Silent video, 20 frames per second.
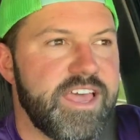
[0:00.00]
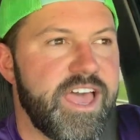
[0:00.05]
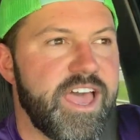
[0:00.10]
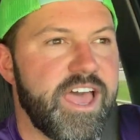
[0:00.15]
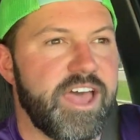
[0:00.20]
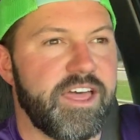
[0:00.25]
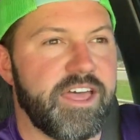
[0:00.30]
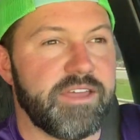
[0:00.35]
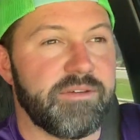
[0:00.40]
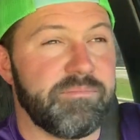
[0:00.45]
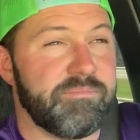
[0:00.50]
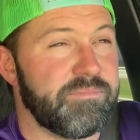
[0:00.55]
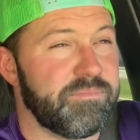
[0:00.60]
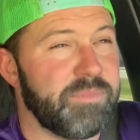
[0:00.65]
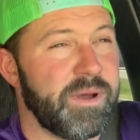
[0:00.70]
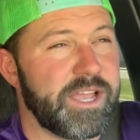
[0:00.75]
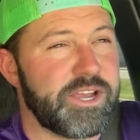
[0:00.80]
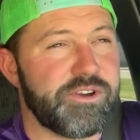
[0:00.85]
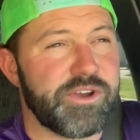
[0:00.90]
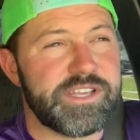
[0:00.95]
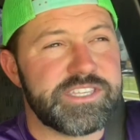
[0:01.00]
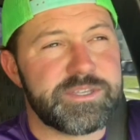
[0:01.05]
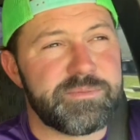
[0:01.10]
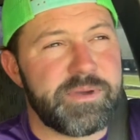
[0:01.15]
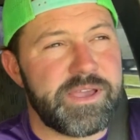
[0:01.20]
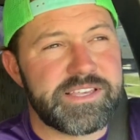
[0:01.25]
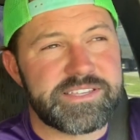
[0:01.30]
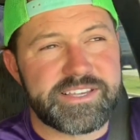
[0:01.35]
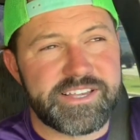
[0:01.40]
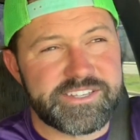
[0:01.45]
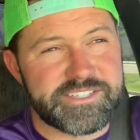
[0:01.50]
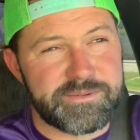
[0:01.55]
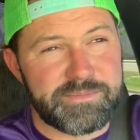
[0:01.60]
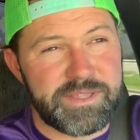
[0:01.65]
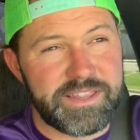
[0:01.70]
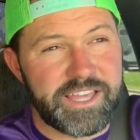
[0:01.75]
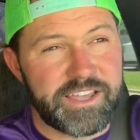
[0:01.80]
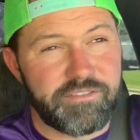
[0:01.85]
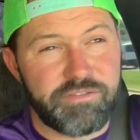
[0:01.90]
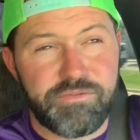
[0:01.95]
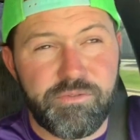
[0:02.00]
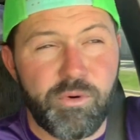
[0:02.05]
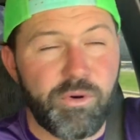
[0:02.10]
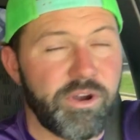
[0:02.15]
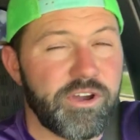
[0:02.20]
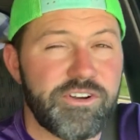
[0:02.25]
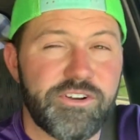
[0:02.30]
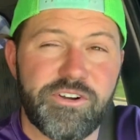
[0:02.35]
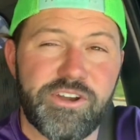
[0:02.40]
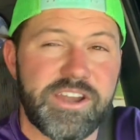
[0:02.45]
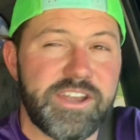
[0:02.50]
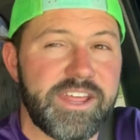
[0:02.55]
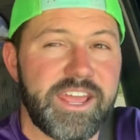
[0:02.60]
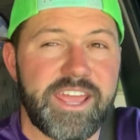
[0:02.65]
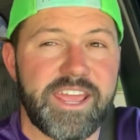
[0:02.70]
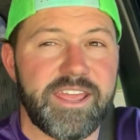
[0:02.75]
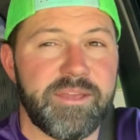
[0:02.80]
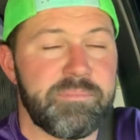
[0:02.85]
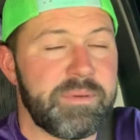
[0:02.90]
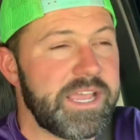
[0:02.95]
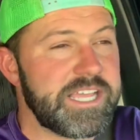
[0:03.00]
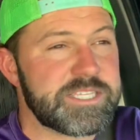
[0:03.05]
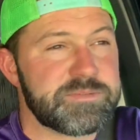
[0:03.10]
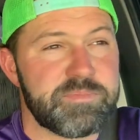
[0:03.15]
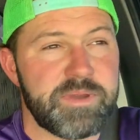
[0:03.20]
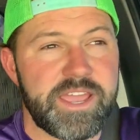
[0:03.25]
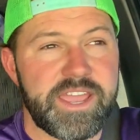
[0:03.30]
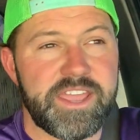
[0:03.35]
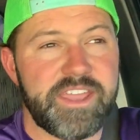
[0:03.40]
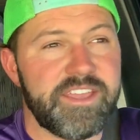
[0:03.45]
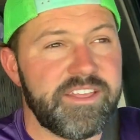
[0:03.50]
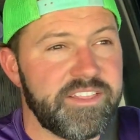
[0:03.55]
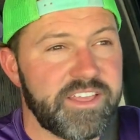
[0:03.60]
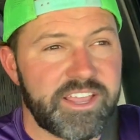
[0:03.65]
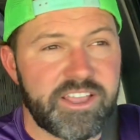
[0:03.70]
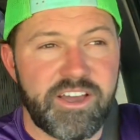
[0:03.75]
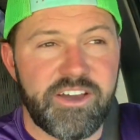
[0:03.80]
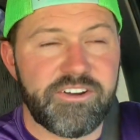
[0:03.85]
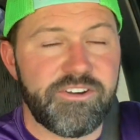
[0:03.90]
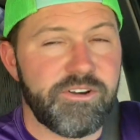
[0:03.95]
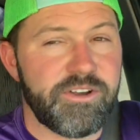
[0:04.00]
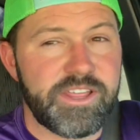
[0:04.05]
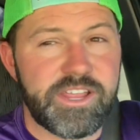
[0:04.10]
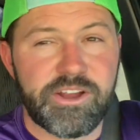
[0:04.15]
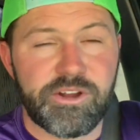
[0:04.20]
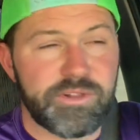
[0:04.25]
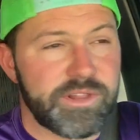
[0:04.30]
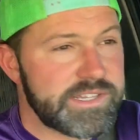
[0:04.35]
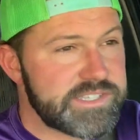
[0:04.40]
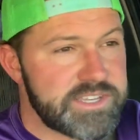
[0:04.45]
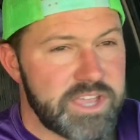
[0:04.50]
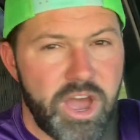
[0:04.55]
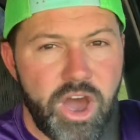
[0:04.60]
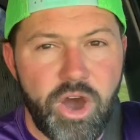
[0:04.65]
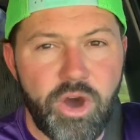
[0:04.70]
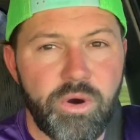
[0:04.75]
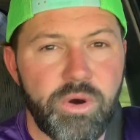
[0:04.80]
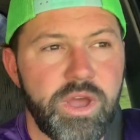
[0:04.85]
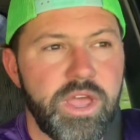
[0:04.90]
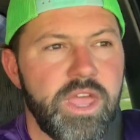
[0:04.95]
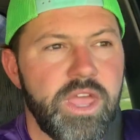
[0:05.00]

And like crazy pay scales, I mean like 400 a day, base pay, like 100 a year, let's go.